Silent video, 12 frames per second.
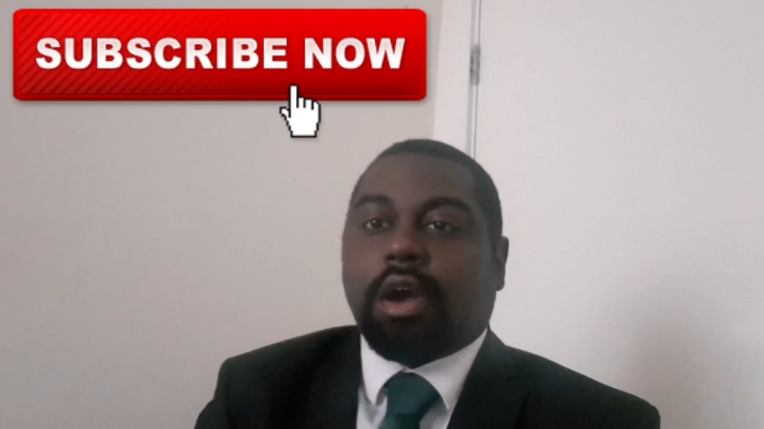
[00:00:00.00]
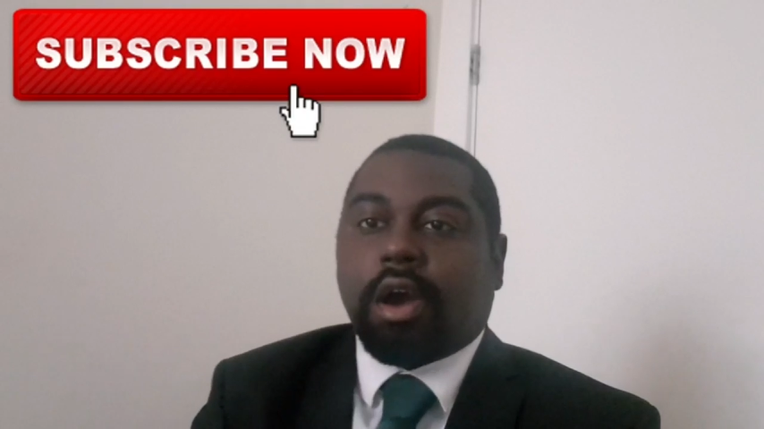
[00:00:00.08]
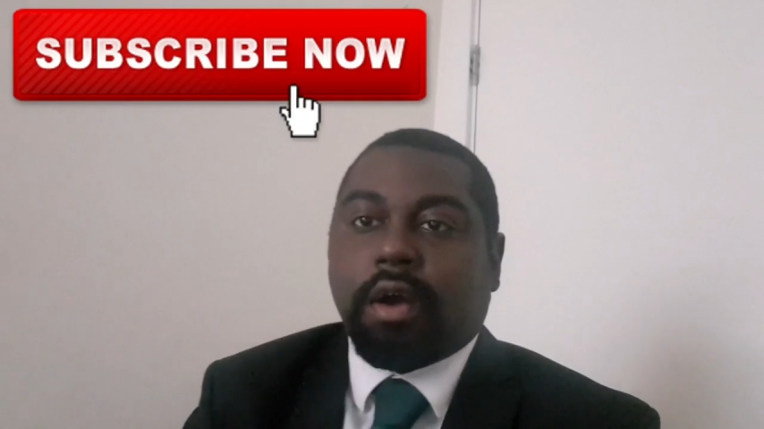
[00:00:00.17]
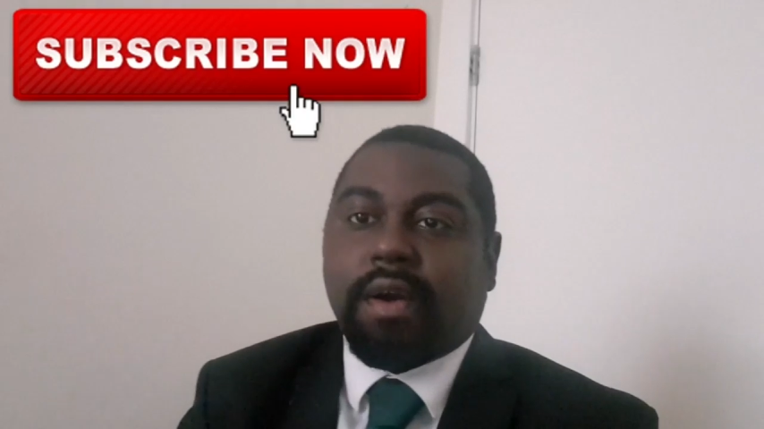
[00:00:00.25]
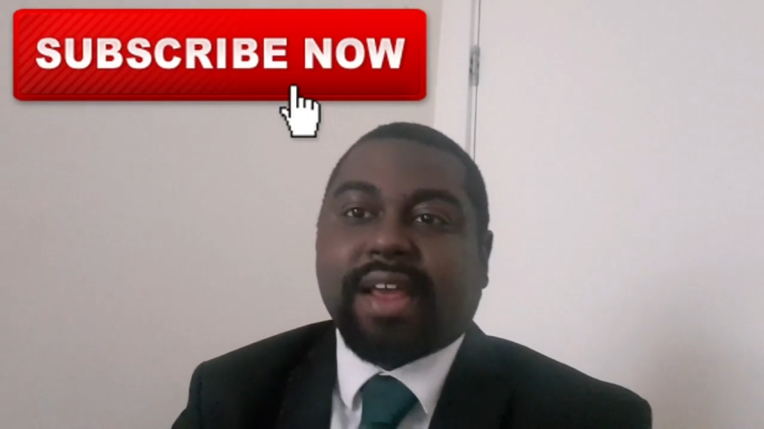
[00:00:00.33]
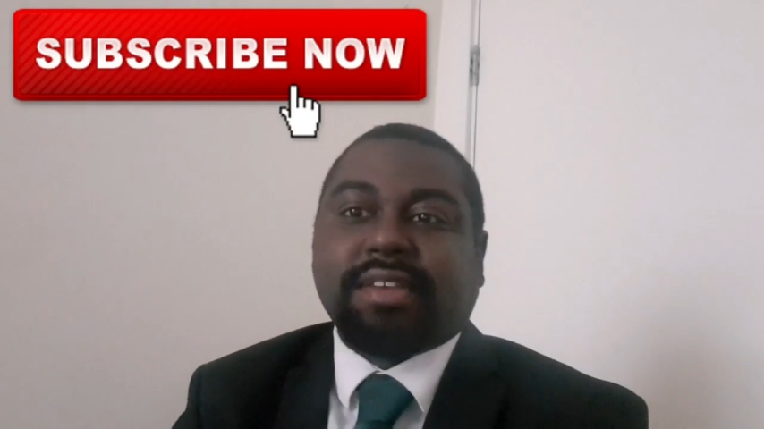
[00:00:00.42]

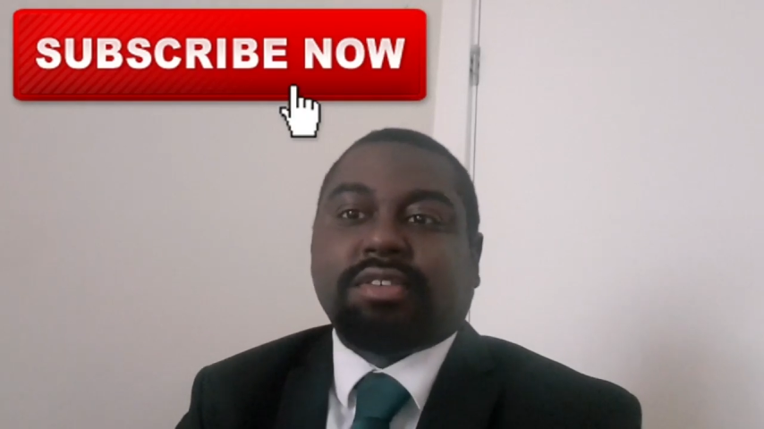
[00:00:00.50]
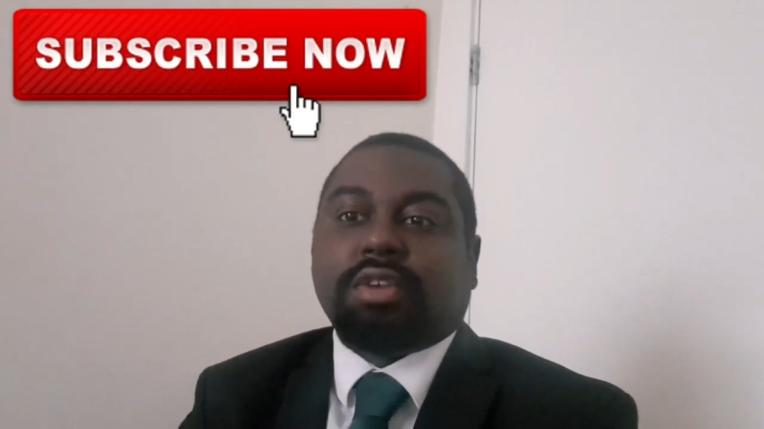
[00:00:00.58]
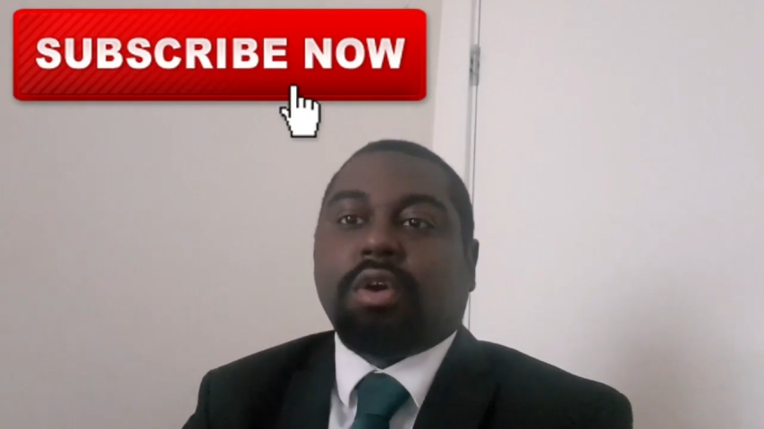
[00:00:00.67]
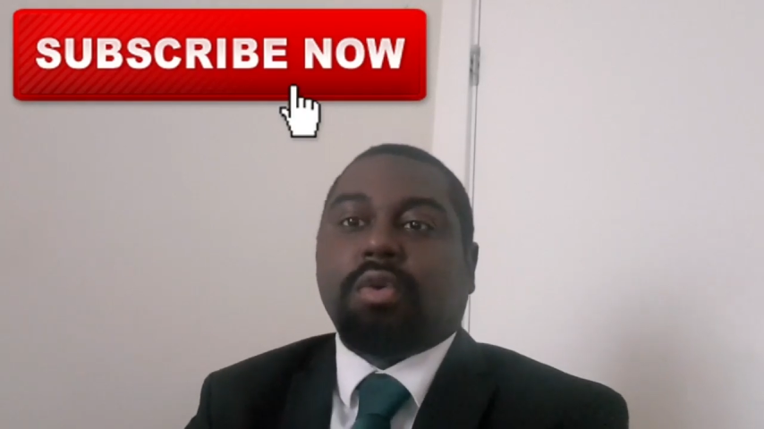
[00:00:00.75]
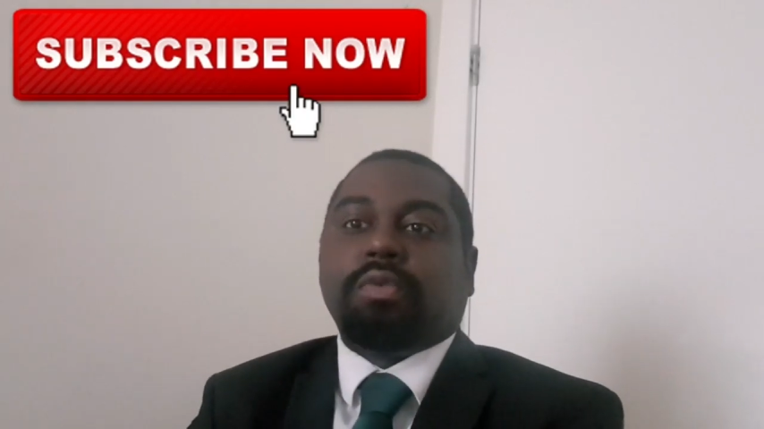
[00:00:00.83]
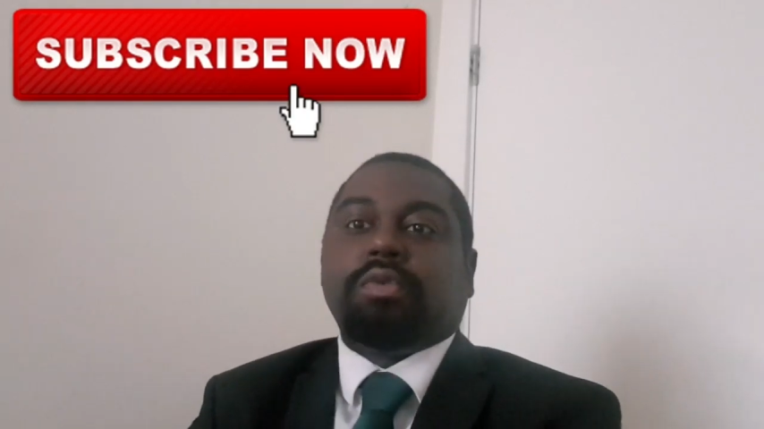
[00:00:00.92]
All right,
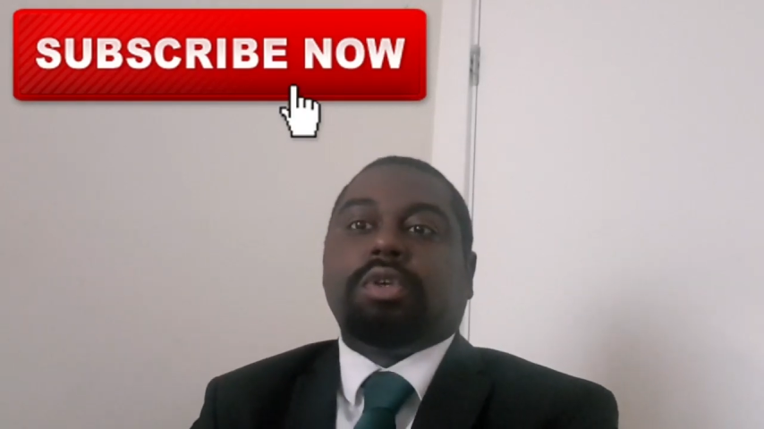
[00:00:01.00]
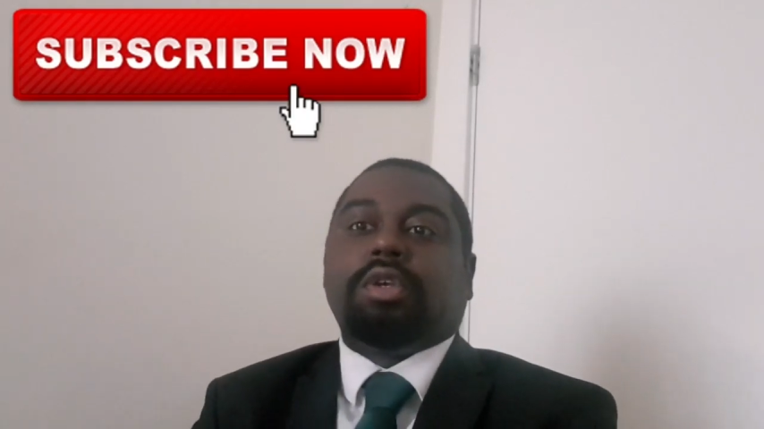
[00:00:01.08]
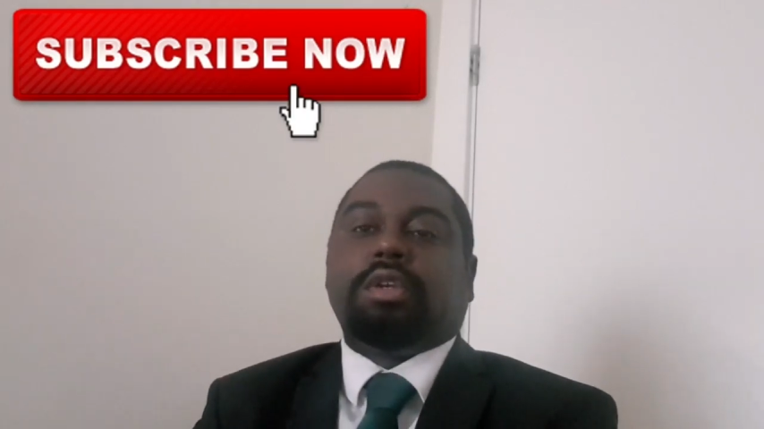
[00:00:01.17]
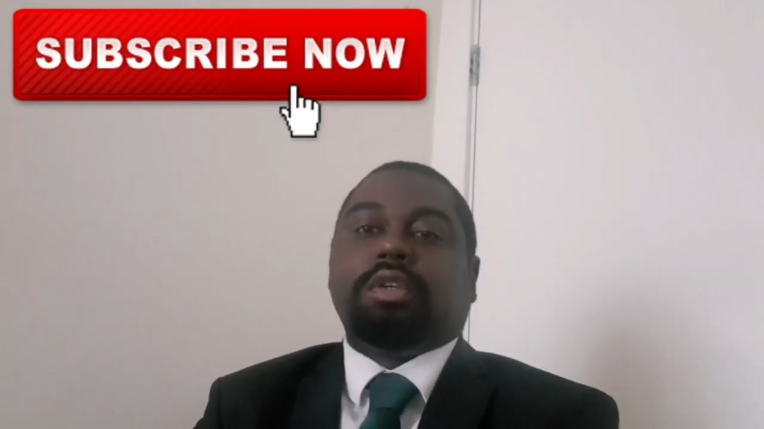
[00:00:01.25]
so